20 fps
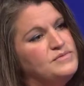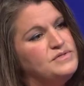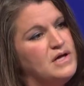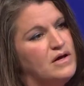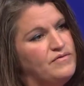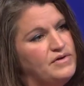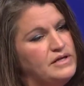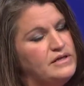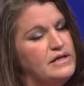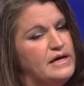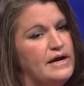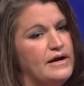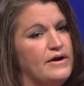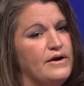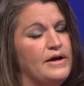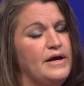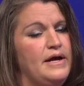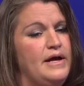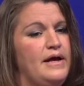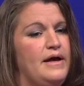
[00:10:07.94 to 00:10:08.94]
solving
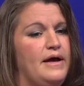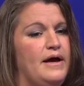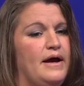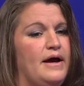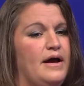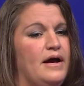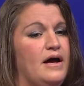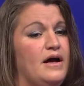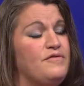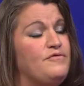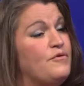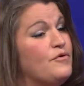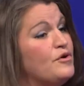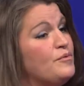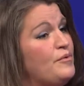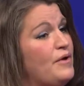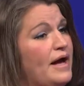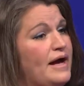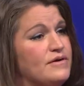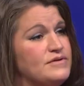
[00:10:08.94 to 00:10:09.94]
there.
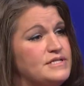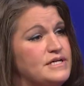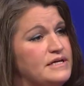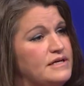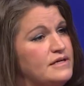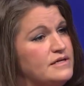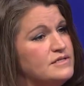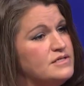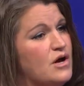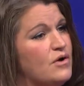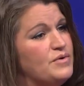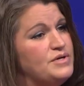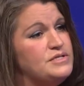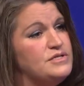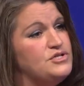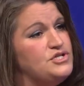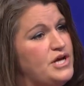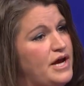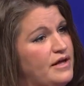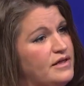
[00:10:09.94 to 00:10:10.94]
Affordable housing is always
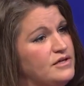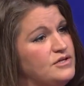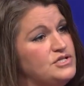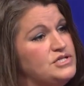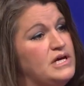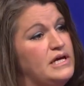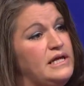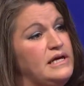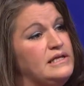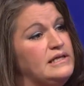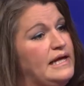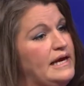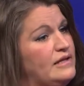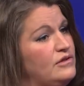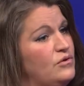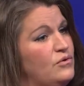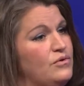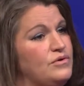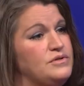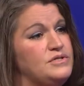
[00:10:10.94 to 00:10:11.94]
a challenge getting
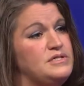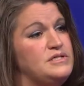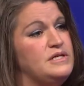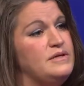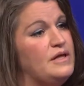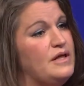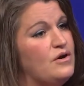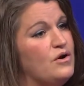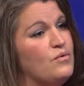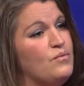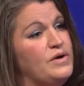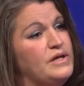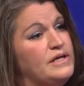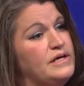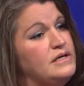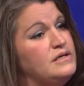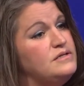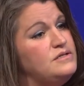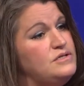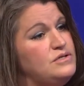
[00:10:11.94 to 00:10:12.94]
landlords that are
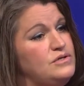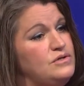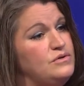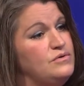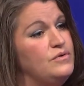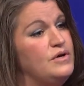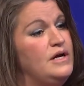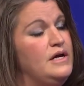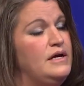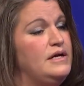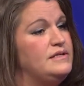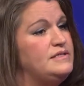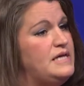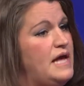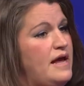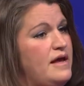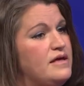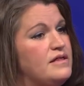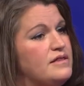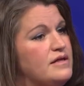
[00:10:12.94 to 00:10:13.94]
willing to
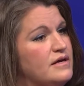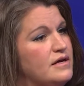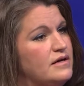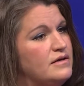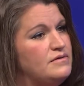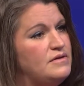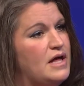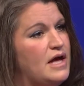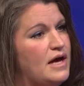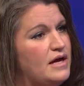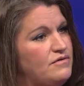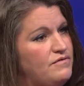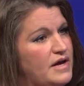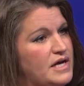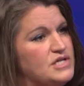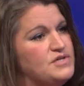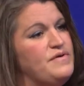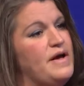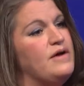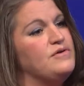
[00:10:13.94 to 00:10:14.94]
take the
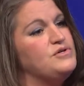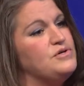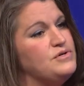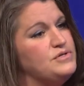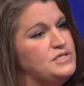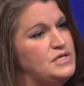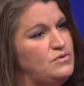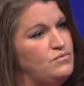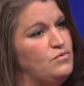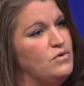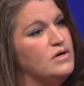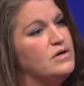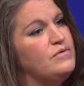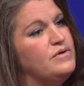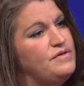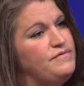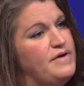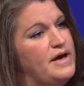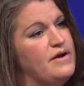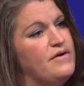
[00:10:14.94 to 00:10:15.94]
HUD-VASH vouchers and work
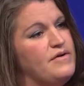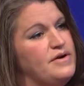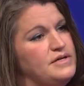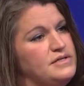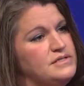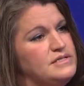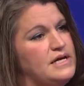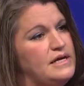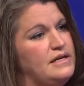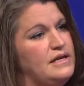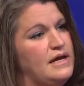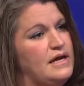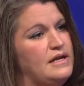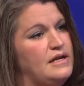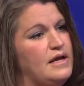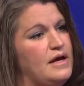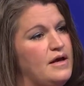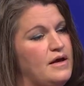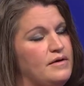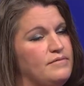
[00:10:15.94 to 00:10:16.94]
with veterans and